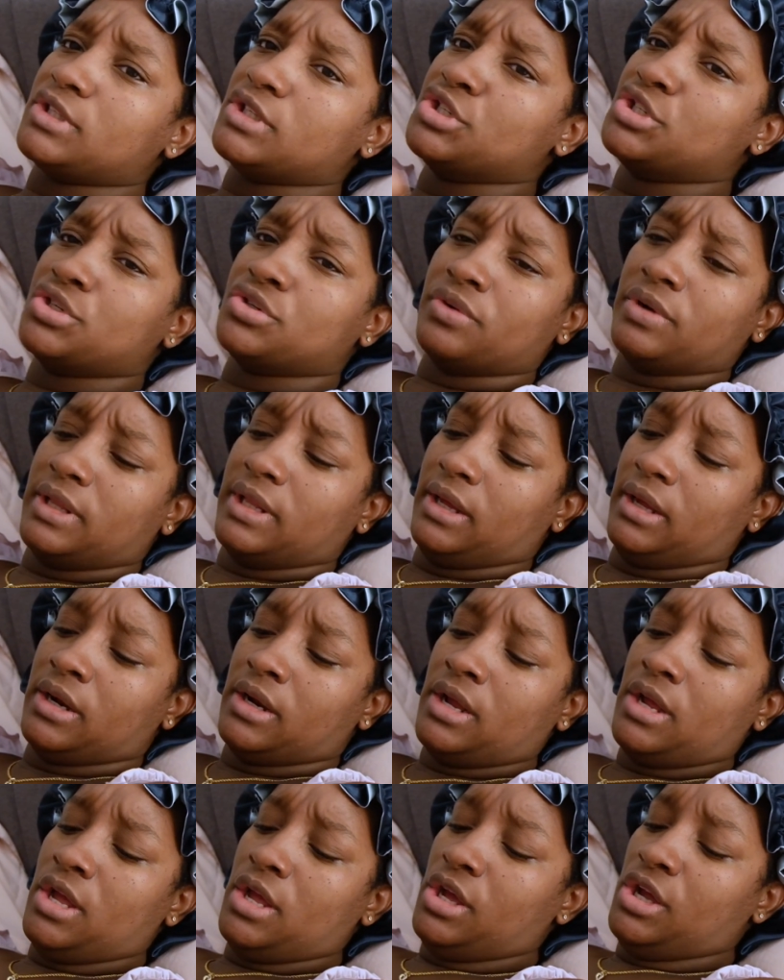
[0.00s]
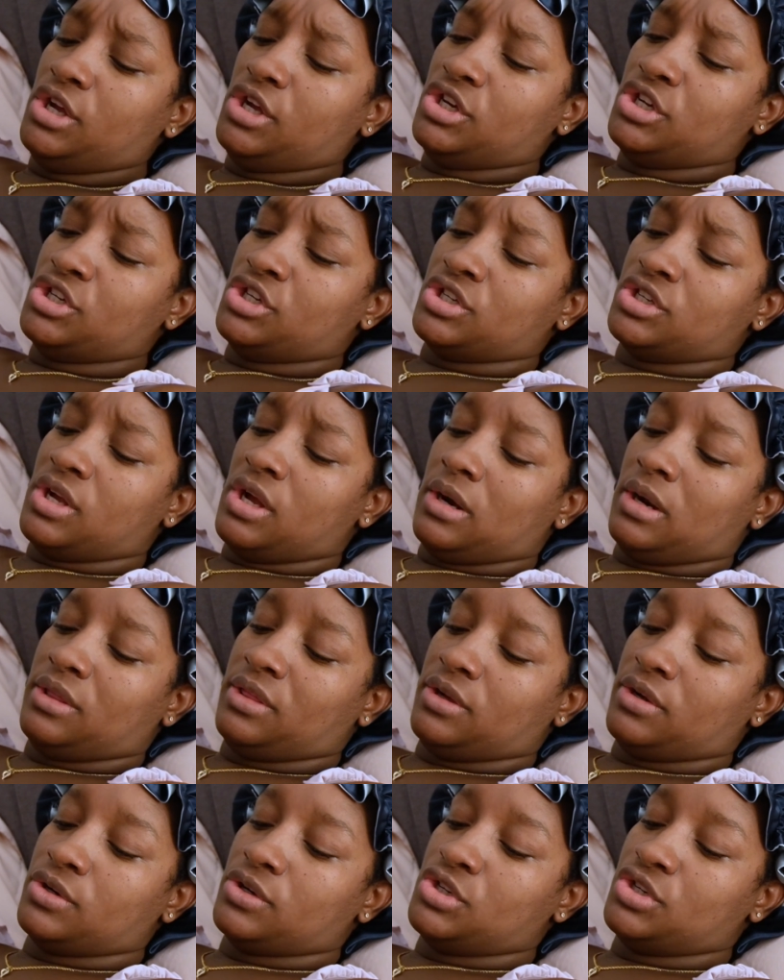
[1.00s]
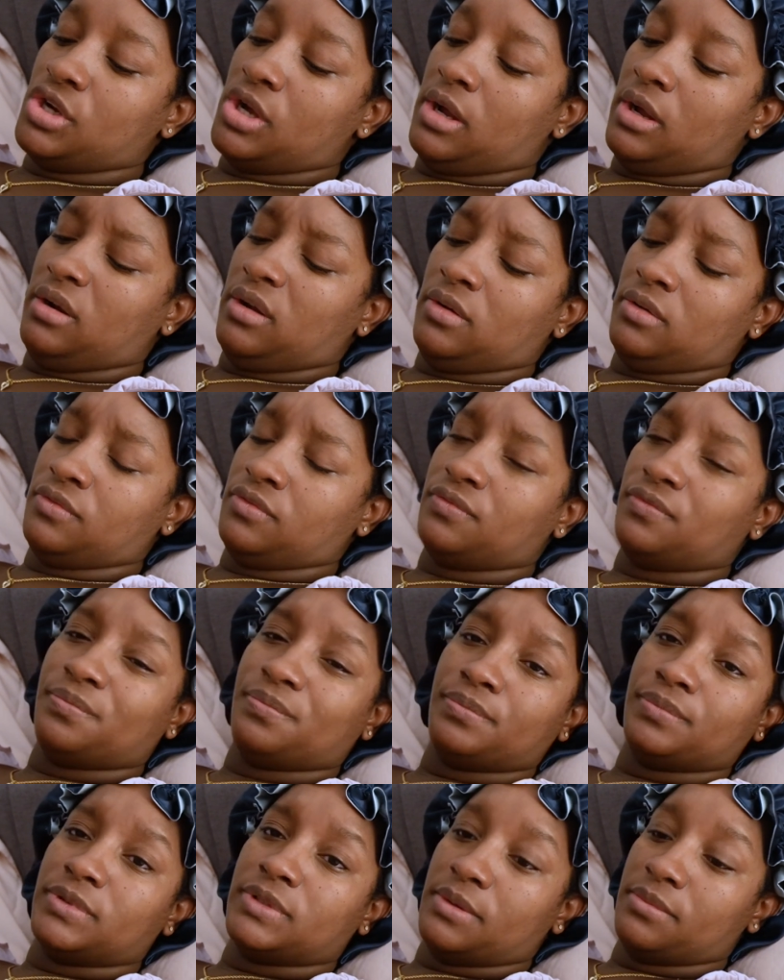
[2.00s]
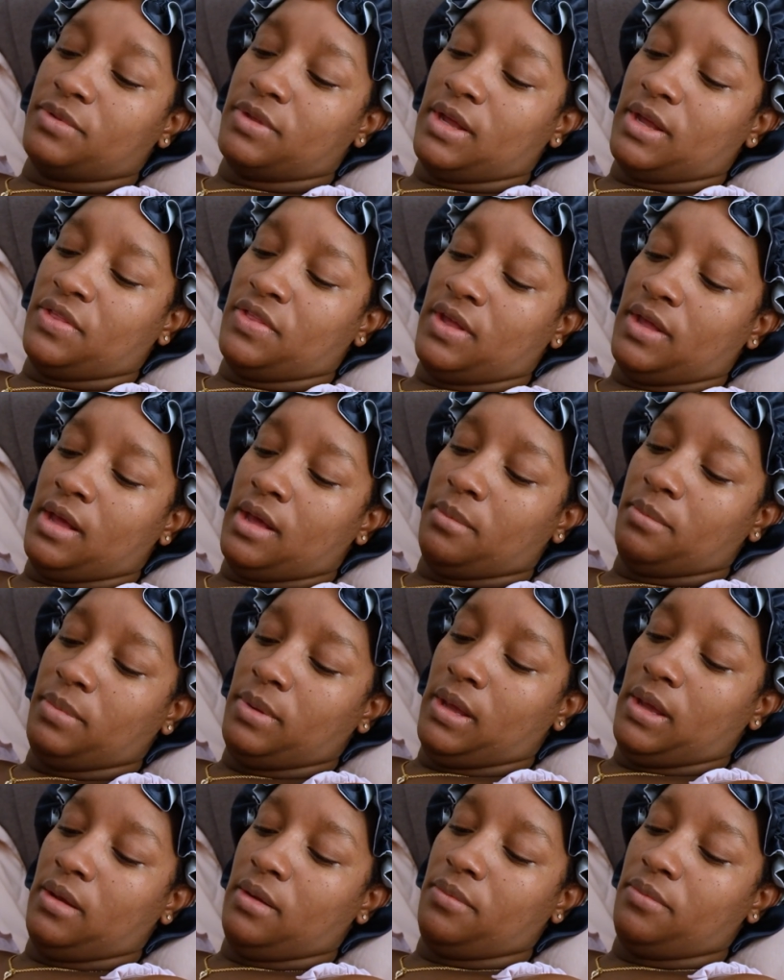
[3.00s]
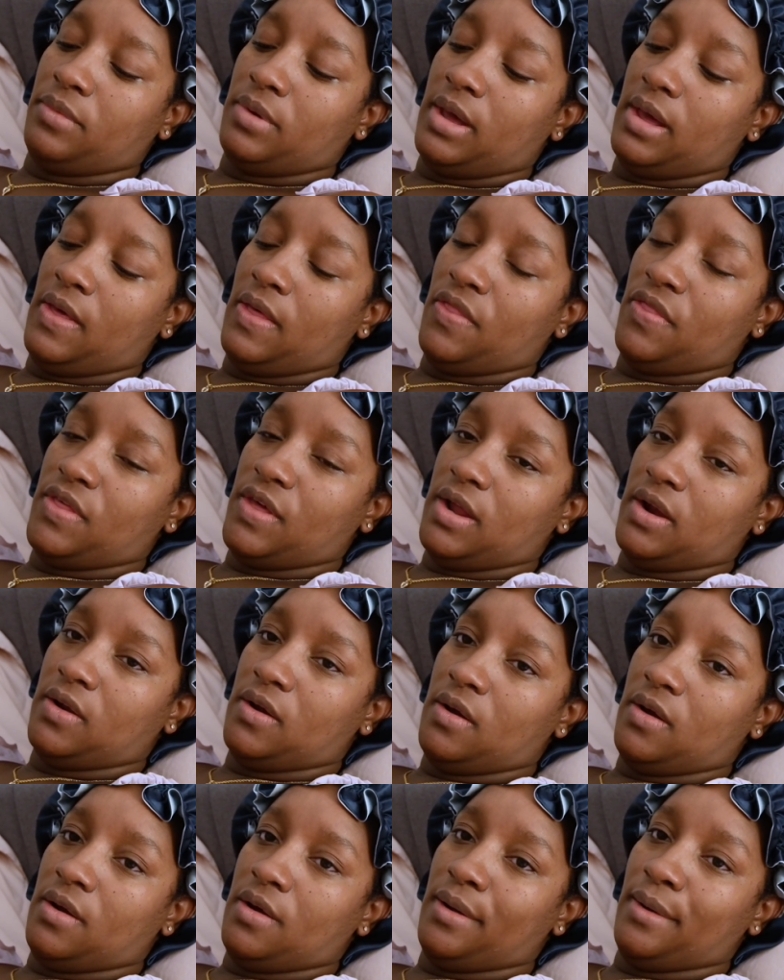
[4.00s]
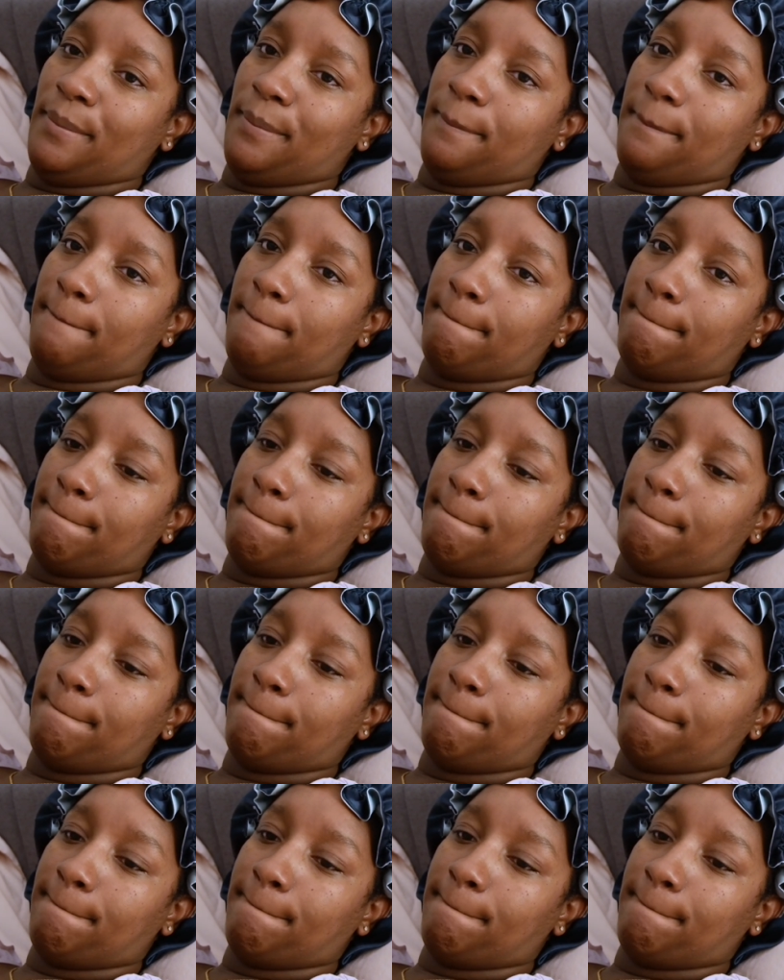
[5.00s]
She was really good. She's got a third shot of something, I think, hep B. And then, um...